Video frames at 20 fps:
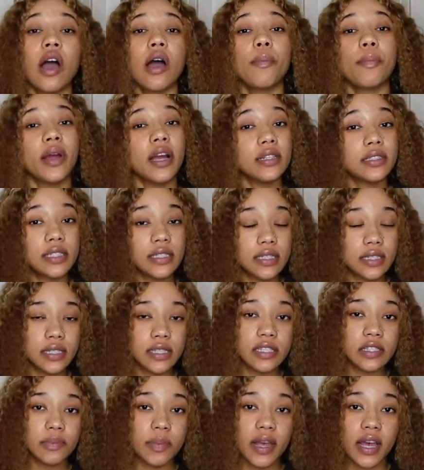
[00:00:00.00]
i purchased
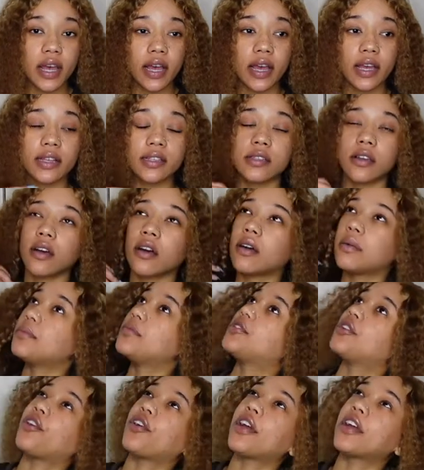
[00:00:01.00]
these bags
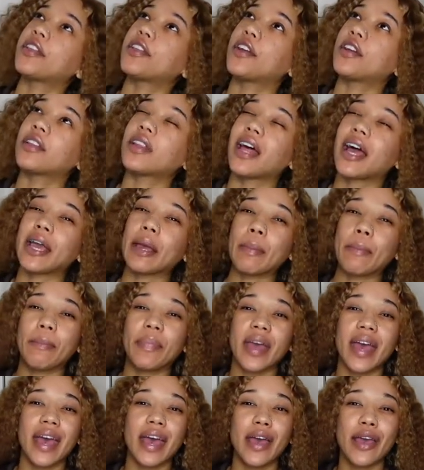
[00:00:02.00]
um, during their like
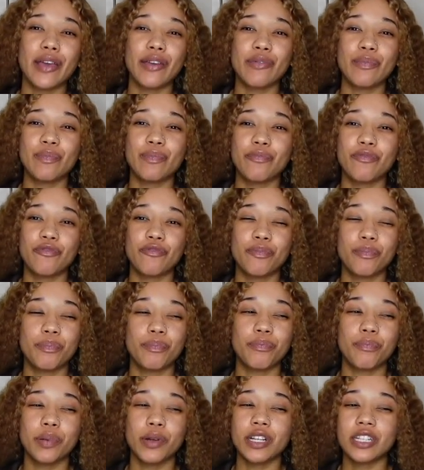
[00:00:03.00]
bag
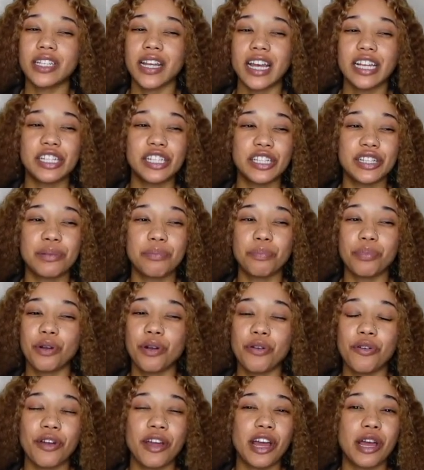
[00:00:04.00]
protection
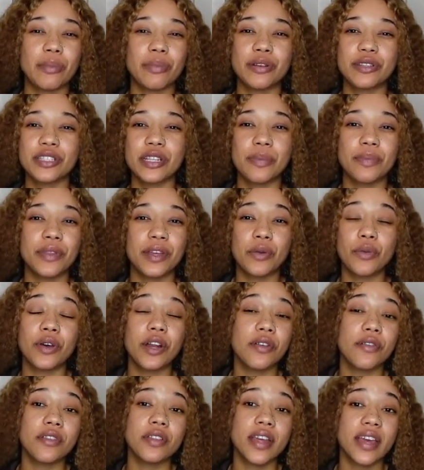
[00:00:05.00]
program or something
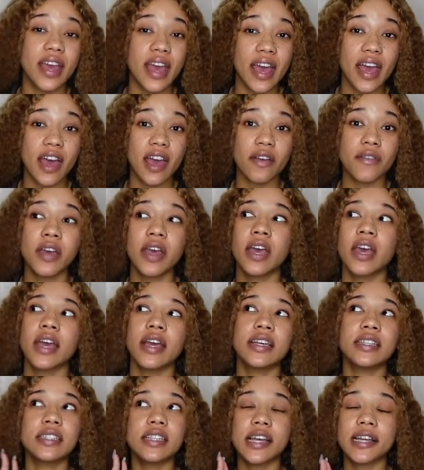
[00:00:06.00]
whatever they have
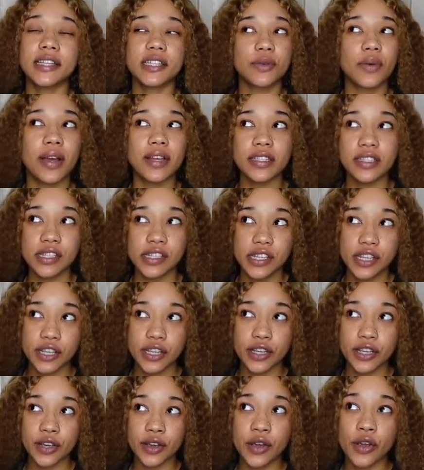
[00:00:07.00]
it's like twice a
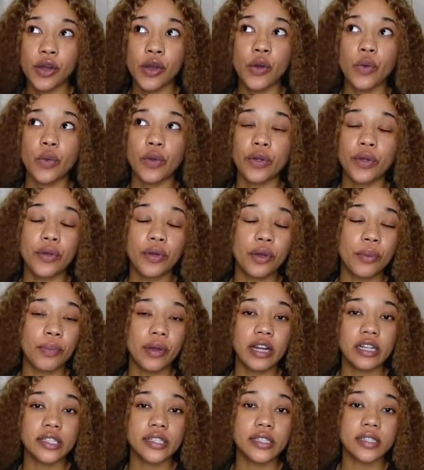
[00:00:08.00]
year where you can
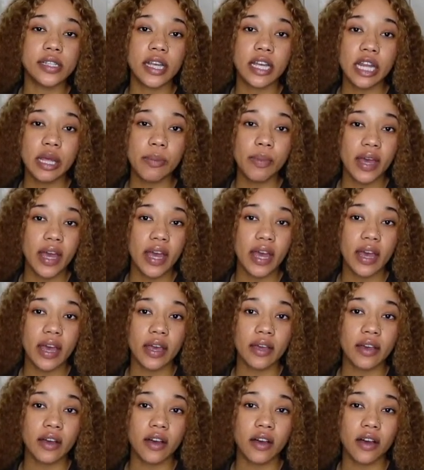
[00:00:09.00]
purchase any
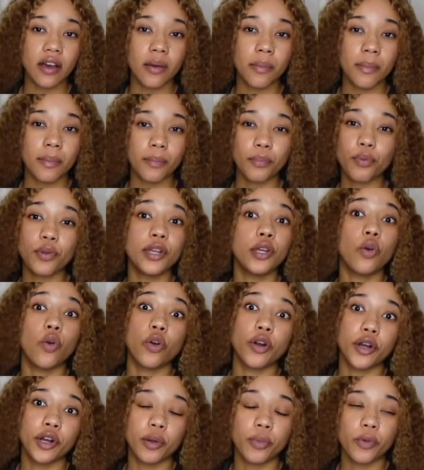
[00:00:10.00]
bag um,
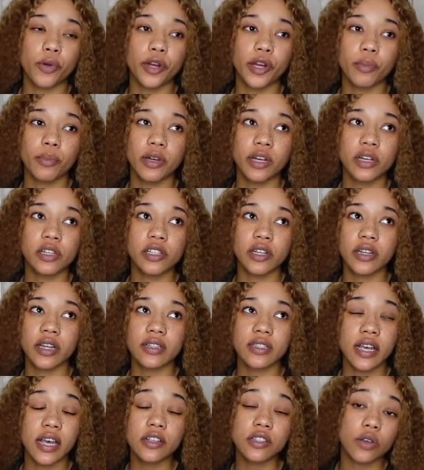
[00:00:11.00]
pre-order pretty much and
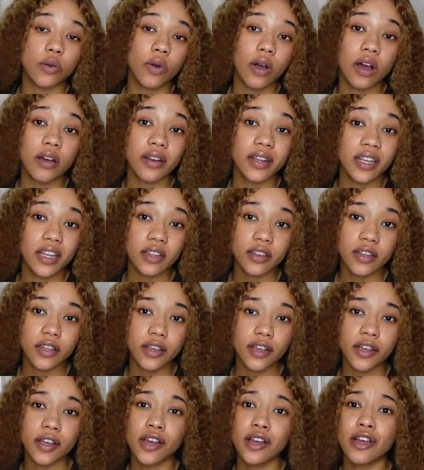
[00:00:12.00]
it takes a while to get
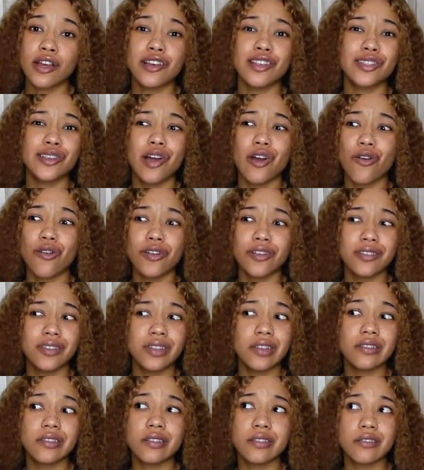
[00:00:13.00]
there so i ordered
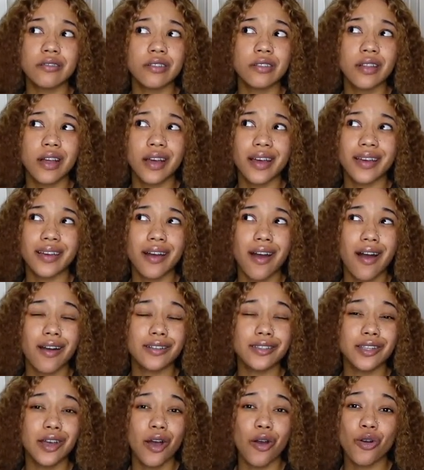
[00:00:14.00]
these literally like
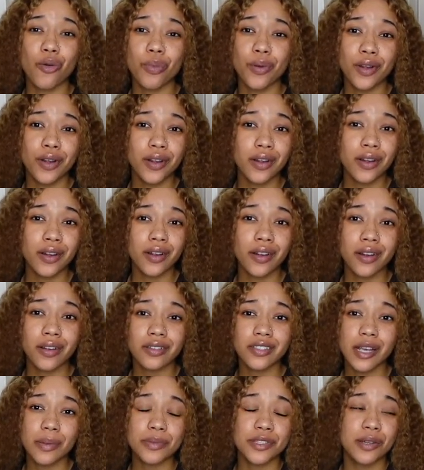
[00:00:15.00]
october
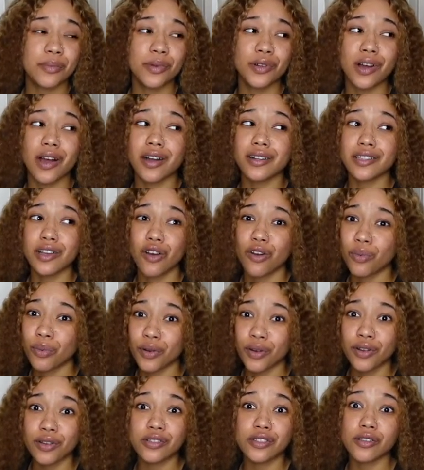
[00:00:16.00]
september
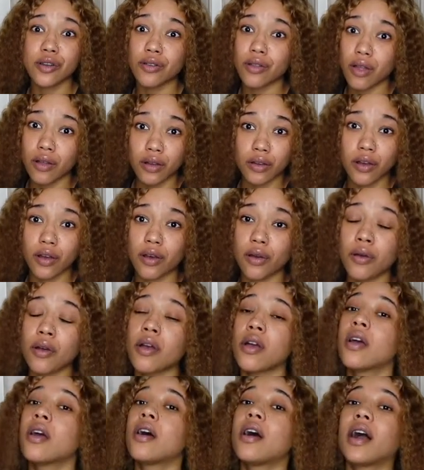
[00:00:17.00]
october so long ago
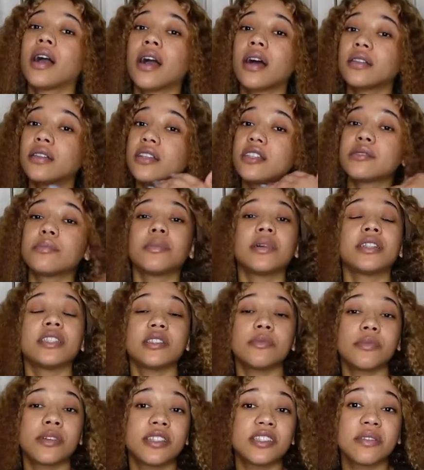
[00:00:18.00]
I got these months
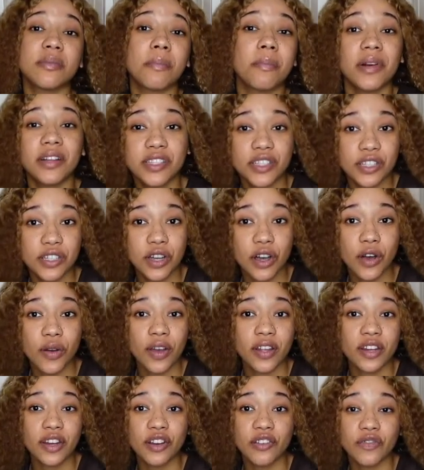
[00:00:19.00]
and months and months ago
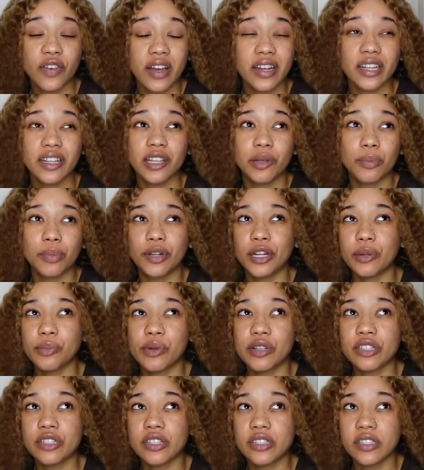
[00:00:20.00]
and they're finally pretty
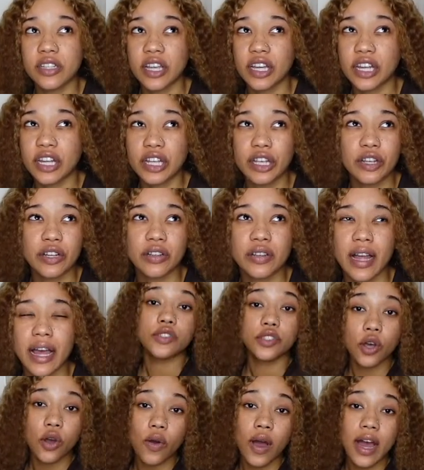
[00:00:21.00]
much just getting here like.
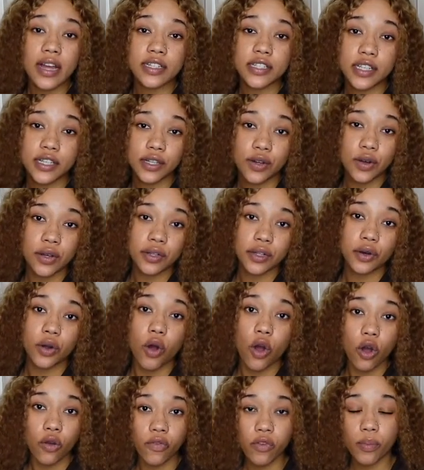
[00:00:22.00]
So I did go a little
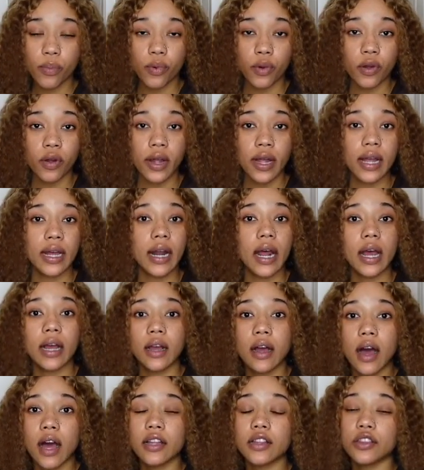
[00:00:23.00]
overboard and I
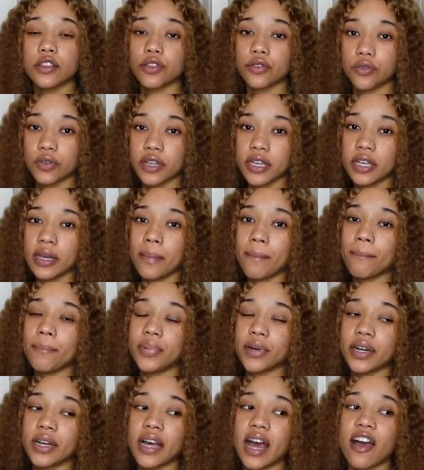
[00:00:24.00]
got three,
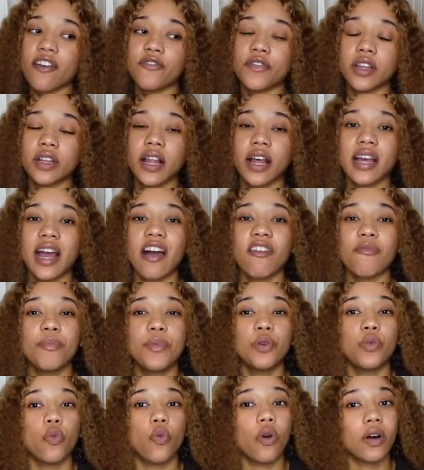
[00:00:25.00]
but I feel like I've
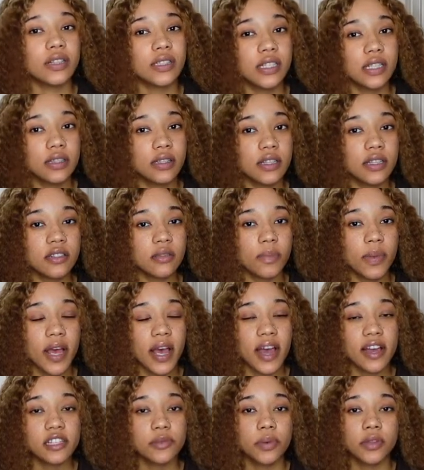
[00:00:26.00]
been wanting these
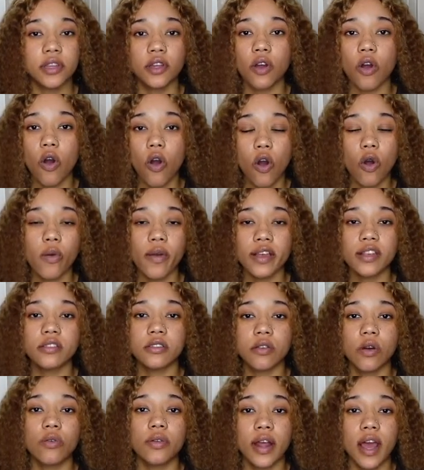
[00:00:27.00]
bags, but they're always
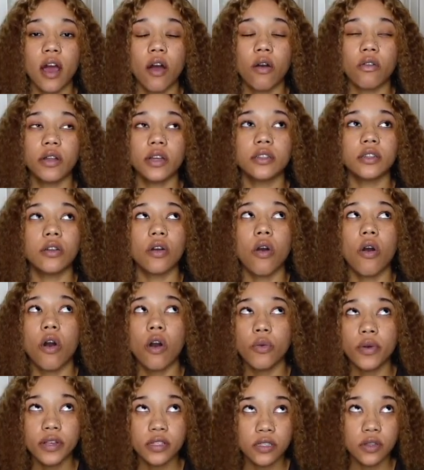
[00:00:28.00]
sold out. Like they're
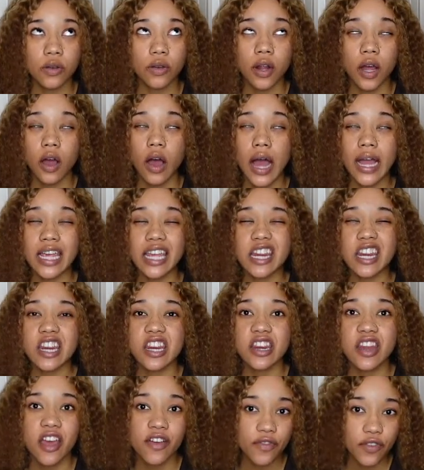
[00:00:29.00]
always sold out. I
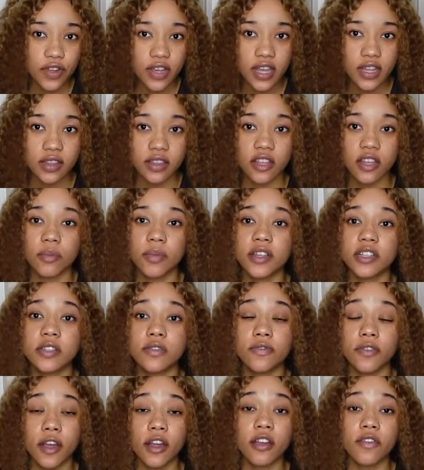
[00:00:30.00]
can never get them.
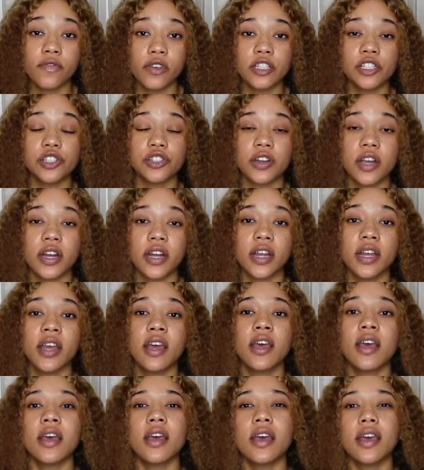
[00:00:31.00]
It's very frustrating.
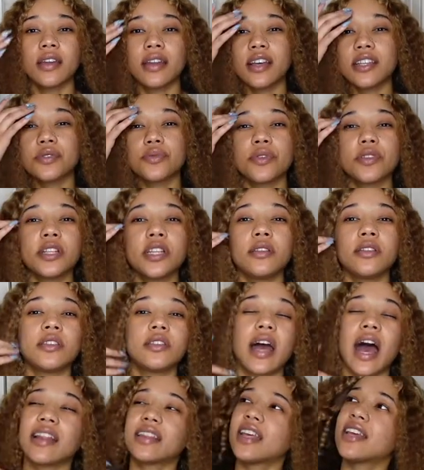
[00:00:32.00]
And that's really,
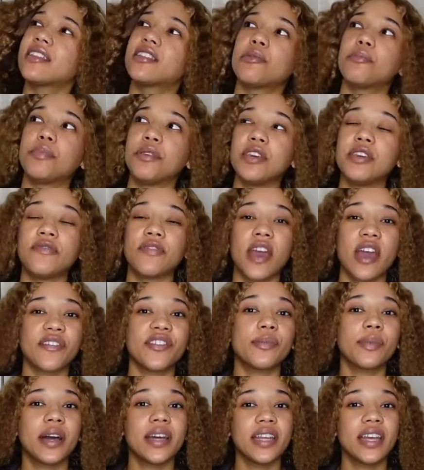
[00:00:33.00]
I think the beef
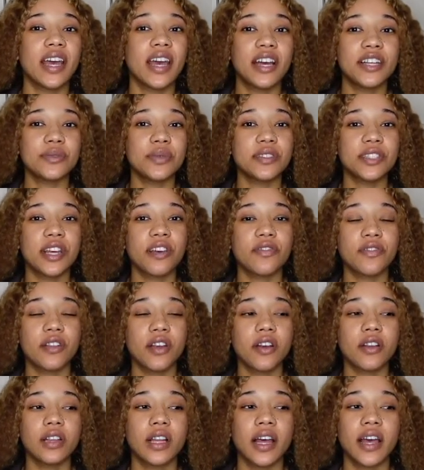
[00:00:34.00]
everybody has with
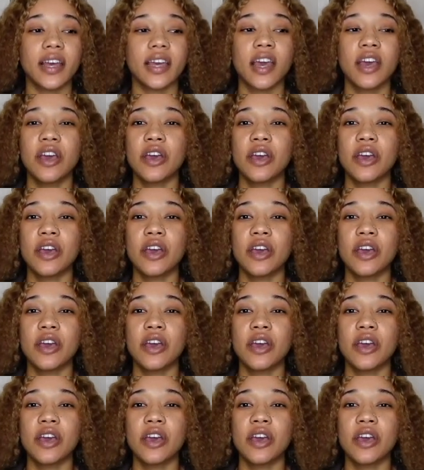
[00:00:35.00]
Teflar. Like